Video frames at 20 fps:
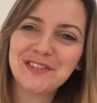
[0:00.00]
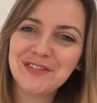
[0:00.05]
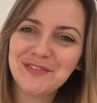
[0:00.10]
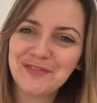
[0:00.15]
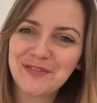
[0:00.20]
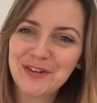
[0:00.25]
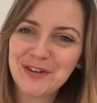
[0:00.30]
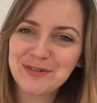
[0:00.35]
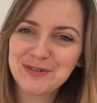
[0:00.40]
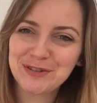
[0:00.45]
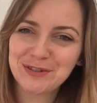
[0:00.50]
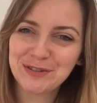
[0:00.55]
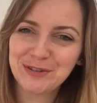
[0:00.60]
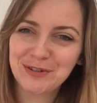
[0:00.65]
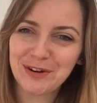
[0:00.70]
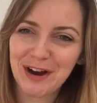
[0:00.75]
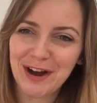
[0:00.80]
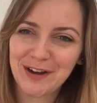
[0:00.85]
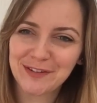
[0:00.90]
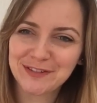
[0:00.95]
for the
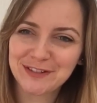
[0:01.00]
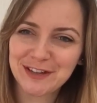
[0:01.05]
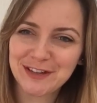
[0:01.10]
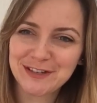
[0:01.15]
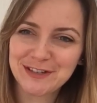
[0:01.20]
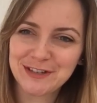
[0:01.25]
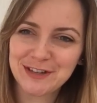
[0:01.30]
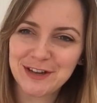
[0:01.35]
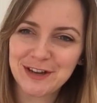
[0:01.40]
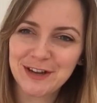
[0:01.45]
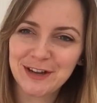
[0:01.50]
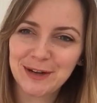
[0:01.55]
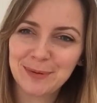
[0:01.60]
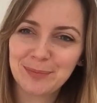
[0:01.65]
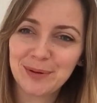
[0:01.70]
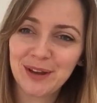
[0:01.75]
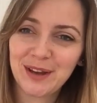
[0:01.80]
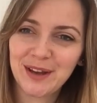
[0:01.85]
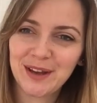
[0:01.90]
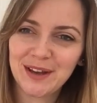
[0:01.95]
photographs I took
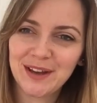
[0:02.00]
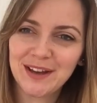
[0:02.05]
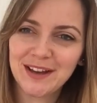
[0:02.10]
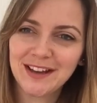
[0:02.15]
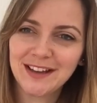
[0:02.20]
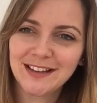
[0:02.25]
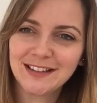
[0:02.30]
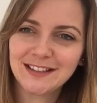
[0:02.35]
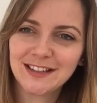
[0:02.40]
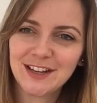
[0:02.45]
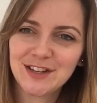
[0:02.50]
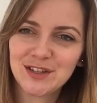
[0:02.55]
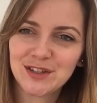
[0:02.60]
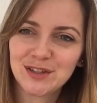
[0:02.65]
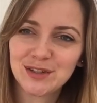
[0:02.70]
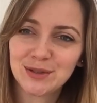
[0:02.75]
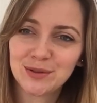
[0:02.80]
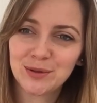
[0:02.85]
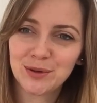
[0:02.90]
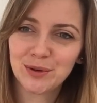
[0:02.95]
because I
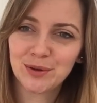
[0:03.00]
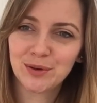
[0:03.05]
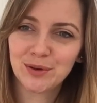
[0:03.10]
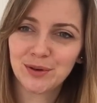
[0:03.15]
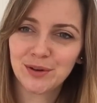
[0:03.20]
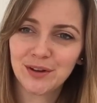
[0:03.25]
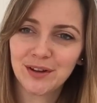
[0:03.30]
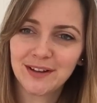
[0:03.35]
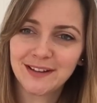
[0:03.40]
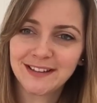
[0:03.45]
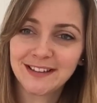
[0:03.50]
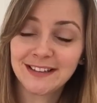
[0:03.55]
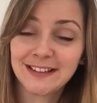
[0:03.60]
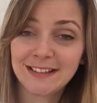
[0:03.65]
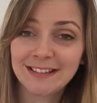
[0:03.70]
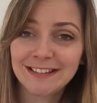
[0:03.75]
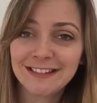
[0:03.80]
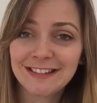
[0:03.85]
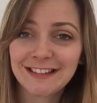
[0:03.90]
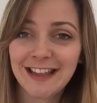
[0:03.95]
just thought
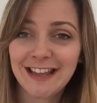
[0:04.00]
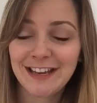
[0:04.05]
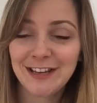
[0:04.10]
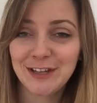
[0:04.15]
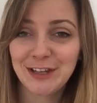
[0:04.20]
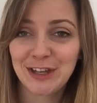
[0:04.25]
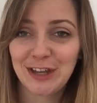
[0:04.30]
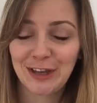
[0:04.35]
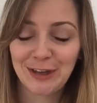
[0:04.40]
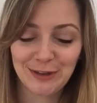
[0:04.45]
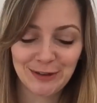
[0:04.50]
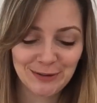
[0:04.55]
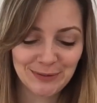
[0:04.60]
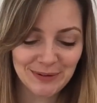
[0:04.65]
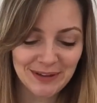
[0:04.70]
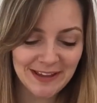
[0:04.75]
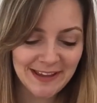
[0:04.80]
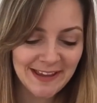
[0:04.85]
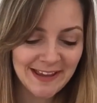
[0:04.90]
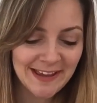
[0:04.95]
they look
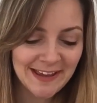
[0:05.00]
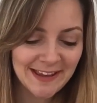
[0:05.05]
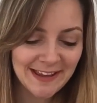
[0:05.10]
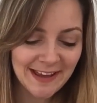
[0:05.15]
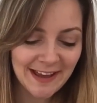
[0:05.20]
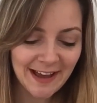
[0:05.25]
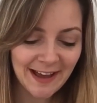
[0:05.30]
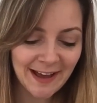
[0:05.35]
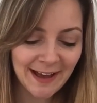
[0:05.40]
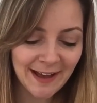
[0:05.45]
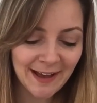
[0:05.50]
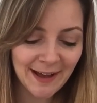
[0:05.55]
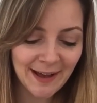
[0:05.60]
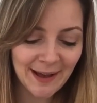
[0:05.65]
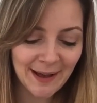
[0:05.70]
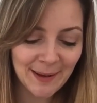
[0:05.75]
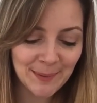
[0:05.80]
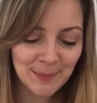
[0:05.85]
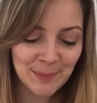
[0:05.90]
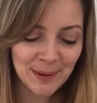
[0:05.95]
cute.
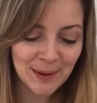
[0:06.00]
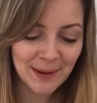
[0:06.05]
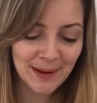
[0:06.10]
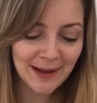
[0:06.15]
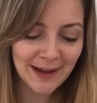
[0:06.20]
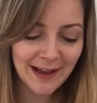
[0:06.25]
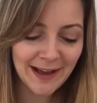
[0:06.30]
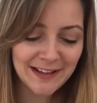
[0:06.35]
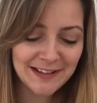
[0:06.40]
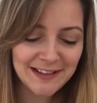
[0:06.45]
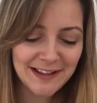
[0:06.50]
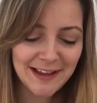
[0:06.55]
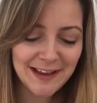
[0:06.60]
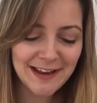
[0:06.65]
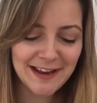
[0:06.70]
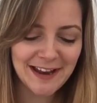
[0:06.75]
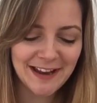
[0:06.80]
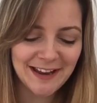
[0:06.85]
Um, and then